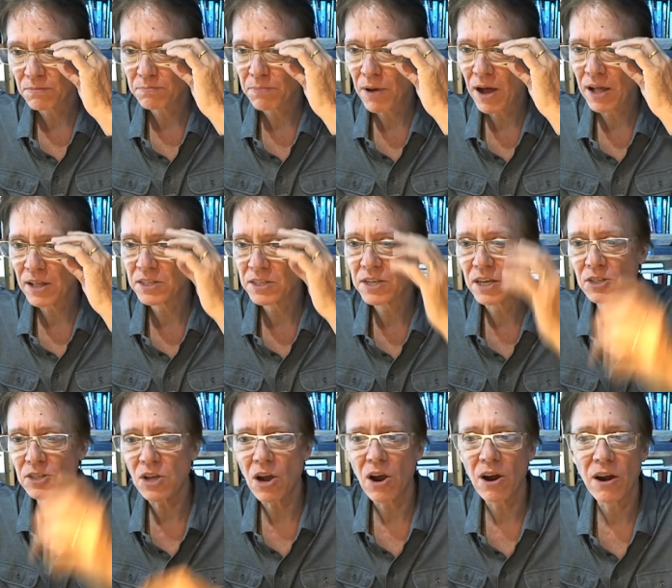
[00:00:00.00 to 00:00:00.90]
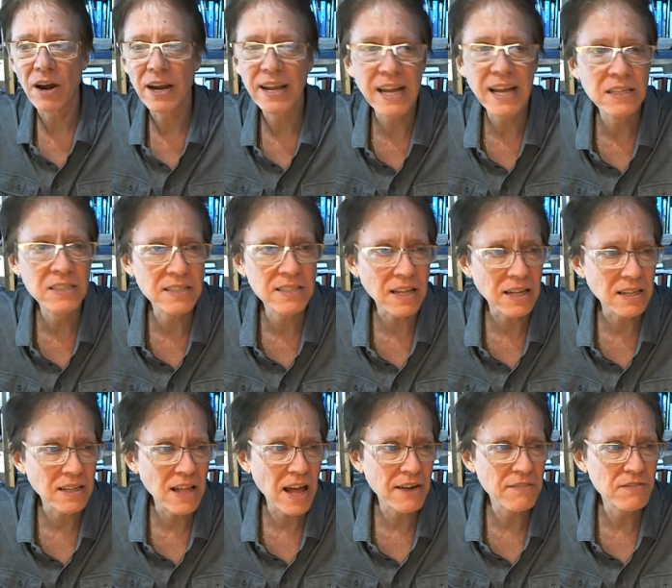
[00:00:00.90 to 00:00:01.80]
politics are against a
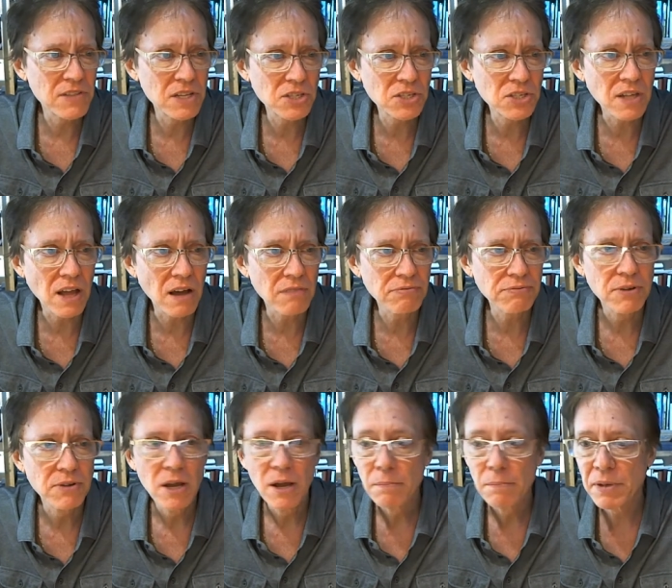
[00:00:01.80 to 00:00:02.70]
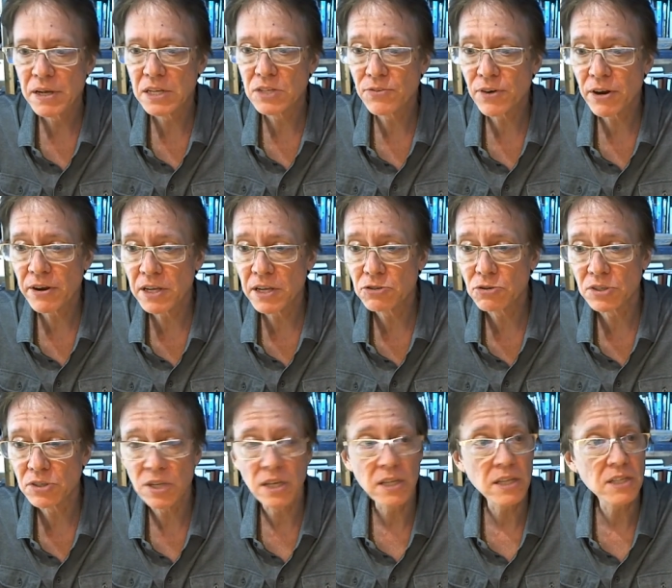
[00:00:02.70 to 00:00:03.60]
lot of this stuff, but it's very
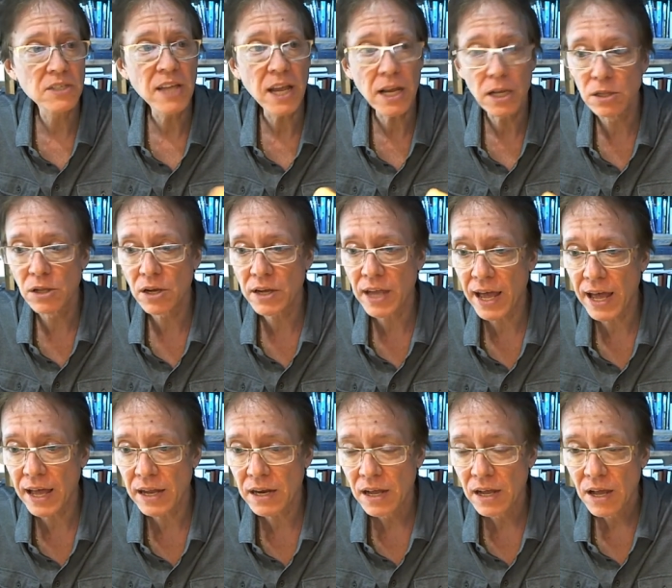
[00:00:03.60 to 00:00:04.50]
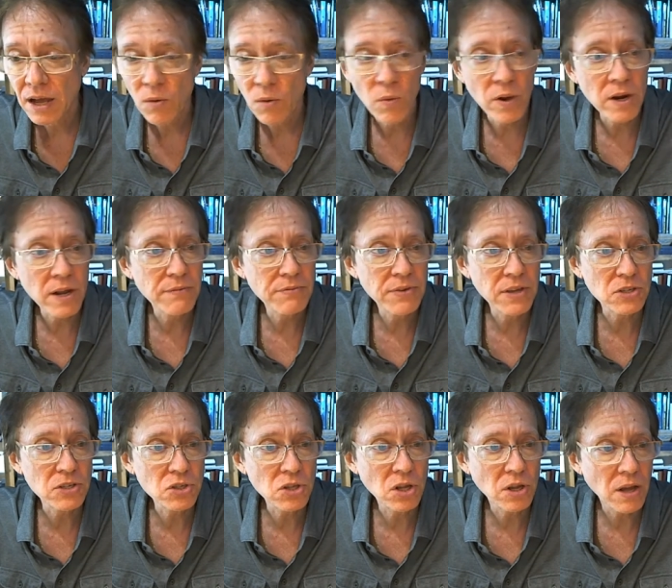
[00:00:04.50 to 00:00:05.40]
interesting. Let's take a look at one of
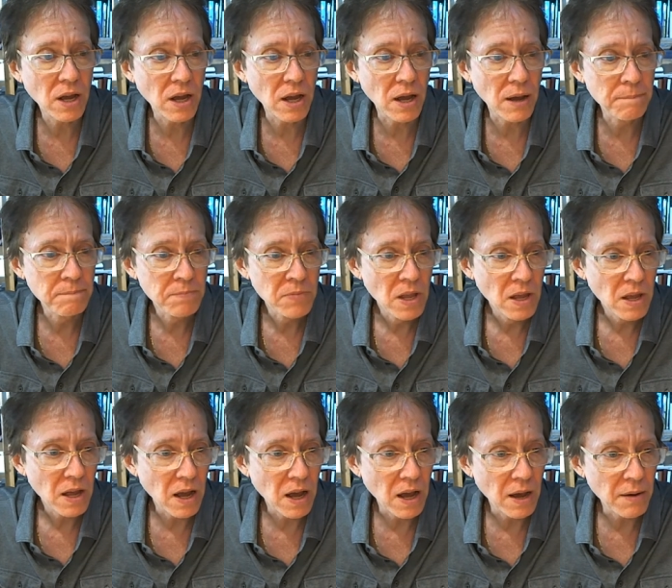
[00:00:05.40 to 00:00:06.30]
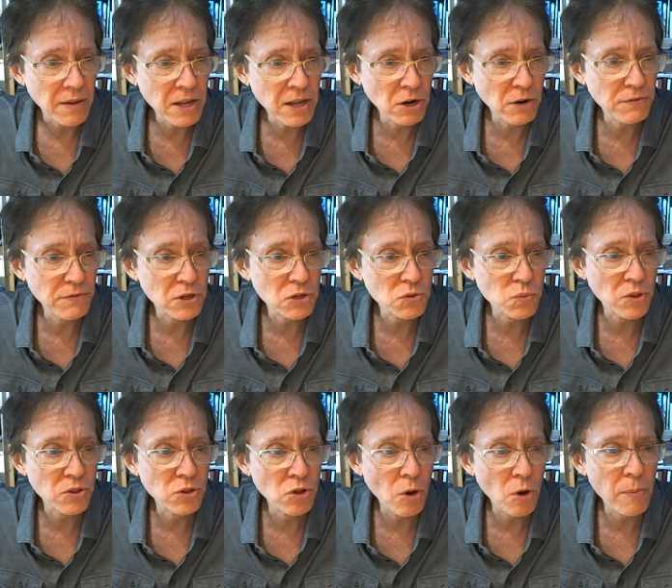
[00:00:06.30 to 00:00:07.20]
his uh, uh, interviews
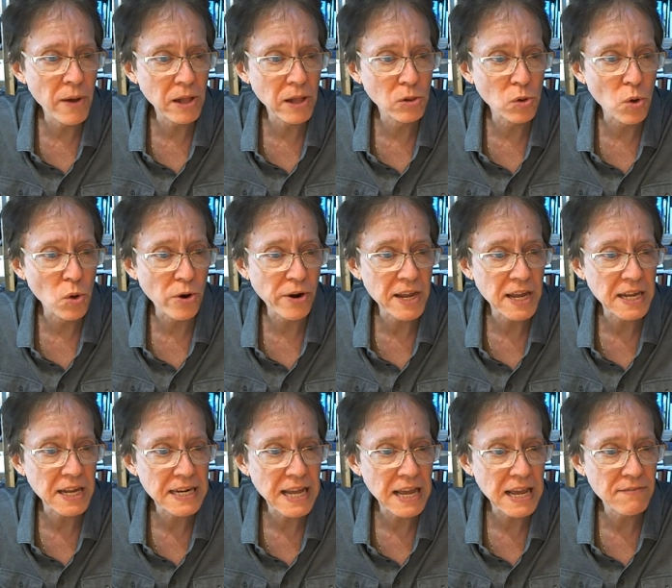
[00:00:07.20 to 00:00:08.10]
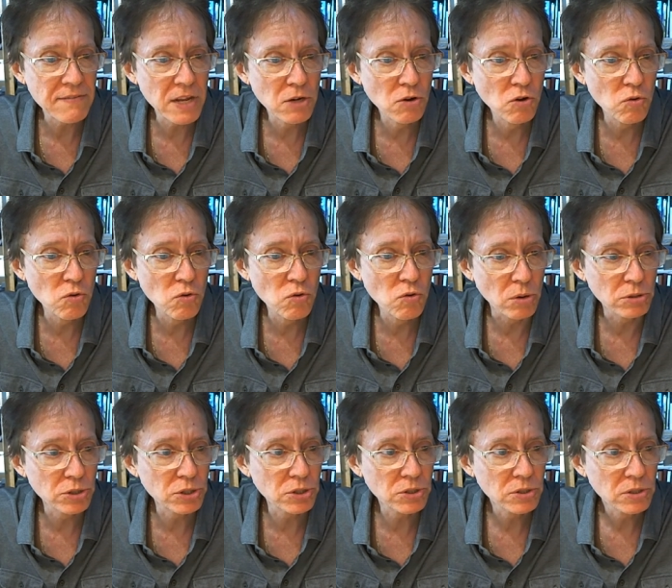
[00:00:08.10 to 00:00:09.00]
with Nobel laureate David
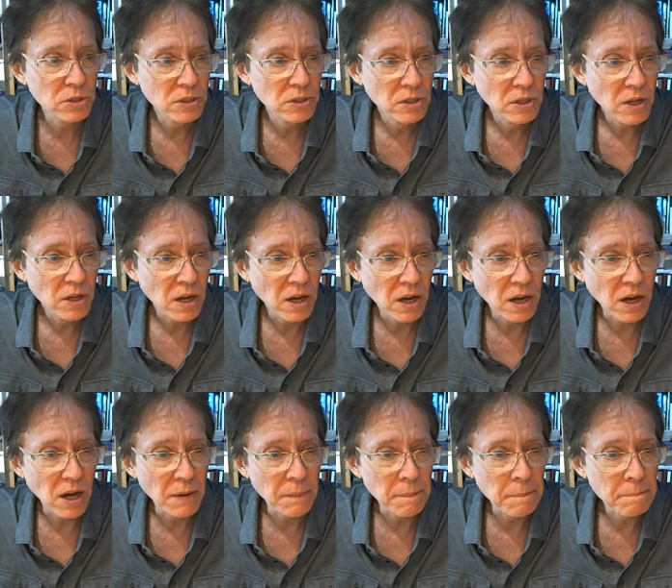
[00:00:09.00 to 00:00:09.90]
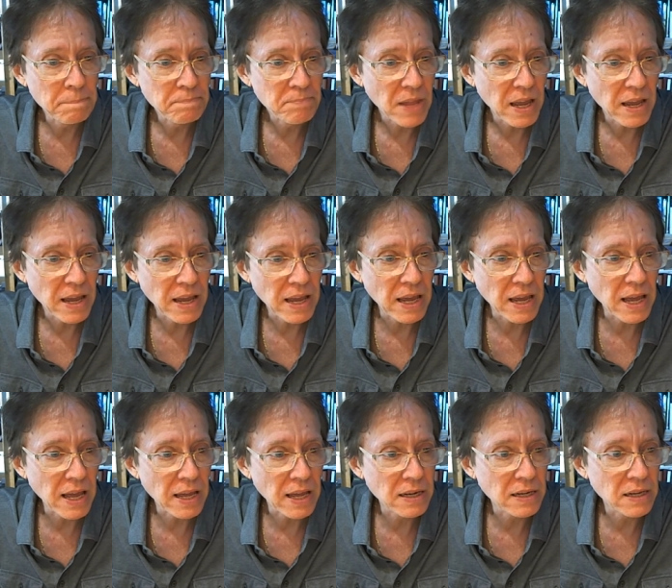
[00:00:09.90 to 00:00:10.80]
Gross. Um,
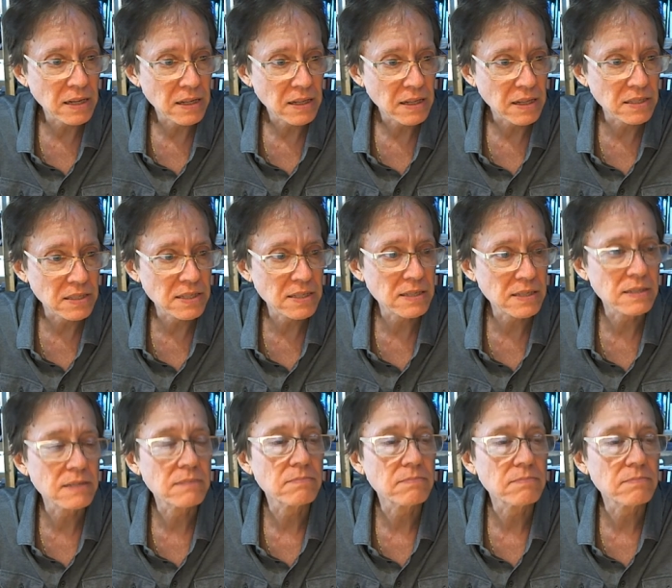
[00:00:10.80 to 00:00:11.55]
and let's